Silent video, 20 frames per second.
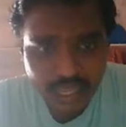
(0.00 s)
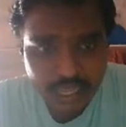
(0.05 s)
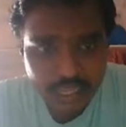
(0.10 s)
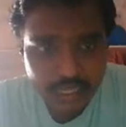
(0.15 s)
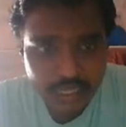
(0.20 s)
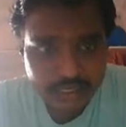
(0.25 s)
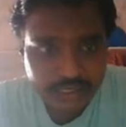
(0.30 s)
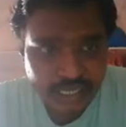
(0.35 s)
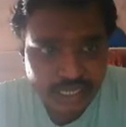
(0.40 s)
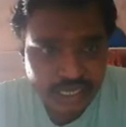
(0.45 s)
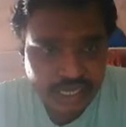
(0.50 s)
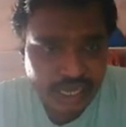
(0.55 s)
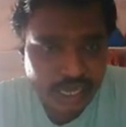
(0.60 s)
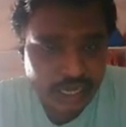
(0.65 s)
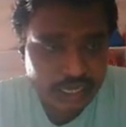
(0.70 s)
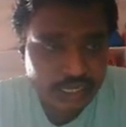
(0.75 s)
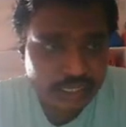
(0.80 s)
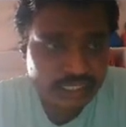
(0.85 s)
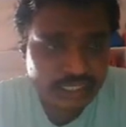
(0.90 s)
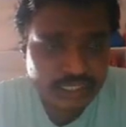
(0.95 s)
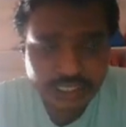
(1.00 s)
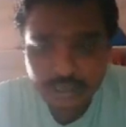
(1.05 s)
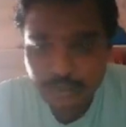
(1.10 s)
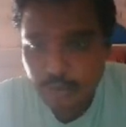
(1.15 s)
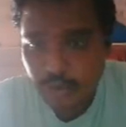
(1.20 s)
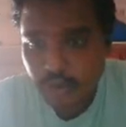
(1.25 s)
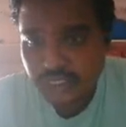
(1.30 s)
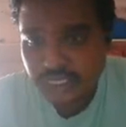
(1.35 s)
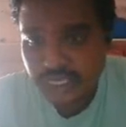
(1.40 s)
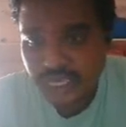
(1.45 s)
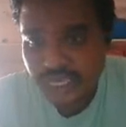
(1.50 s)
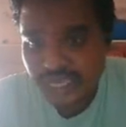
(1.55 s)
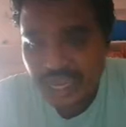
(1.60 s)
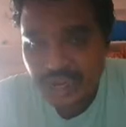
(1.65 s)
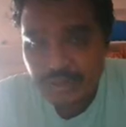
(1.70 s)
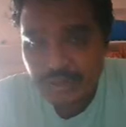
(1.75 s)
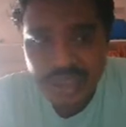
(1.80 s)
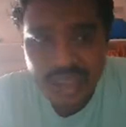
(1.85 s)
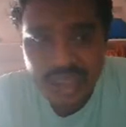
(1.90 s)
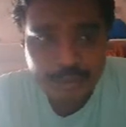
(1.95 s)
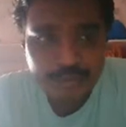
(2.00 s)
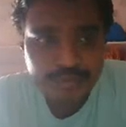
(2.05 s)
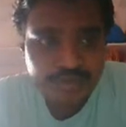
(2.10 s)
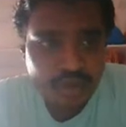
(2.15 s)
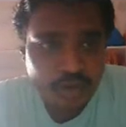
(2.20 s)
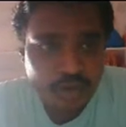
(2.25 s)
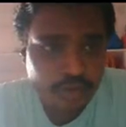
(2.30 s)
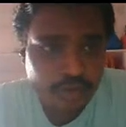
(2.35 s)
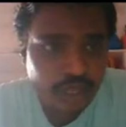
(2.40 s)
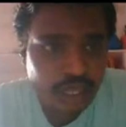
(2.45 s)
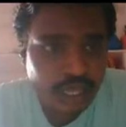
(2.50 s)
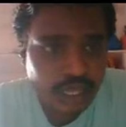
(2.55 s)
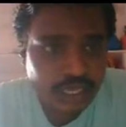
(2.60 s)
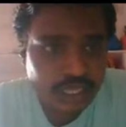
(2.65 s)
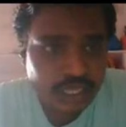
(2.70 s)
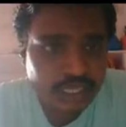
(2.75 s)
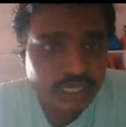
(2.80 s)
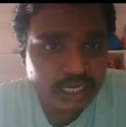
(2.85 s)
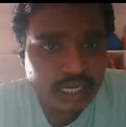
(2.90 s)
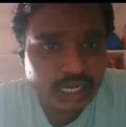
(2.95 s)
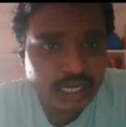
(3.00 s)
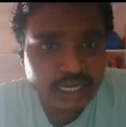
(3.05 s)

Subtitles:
Okay, see here, this mostly can be observed